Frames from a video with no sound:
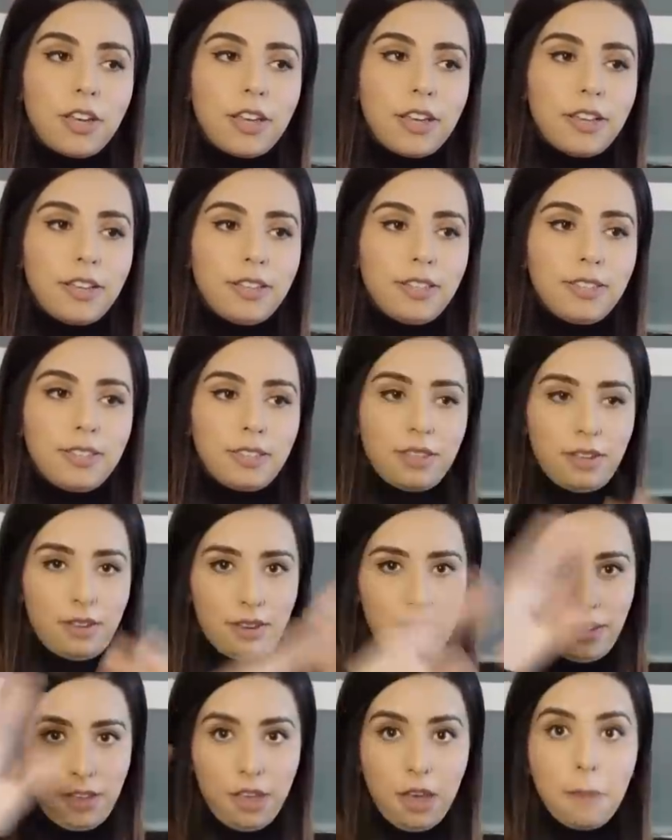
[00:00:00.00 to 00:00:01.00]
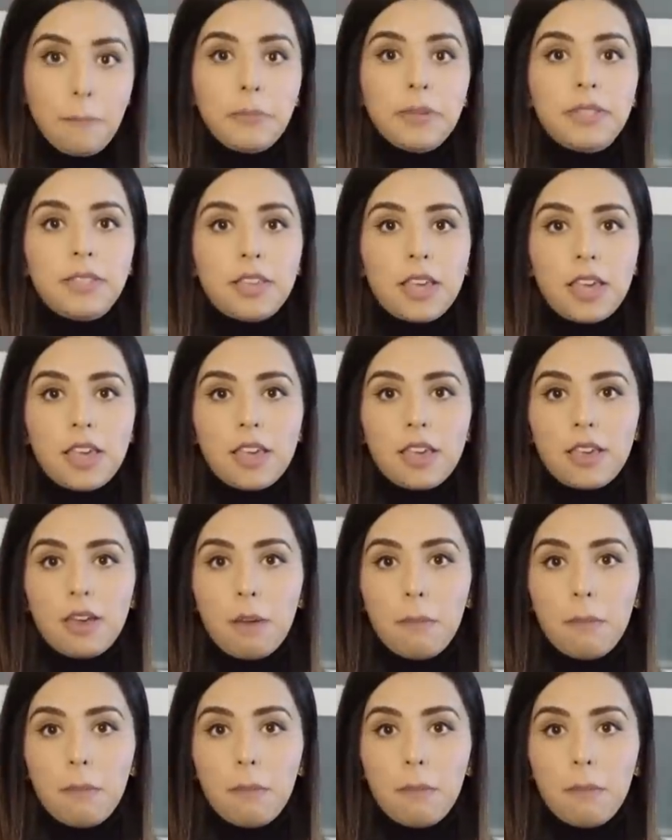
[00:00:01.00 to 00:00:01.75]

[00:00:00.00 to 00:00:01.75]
is an encompassing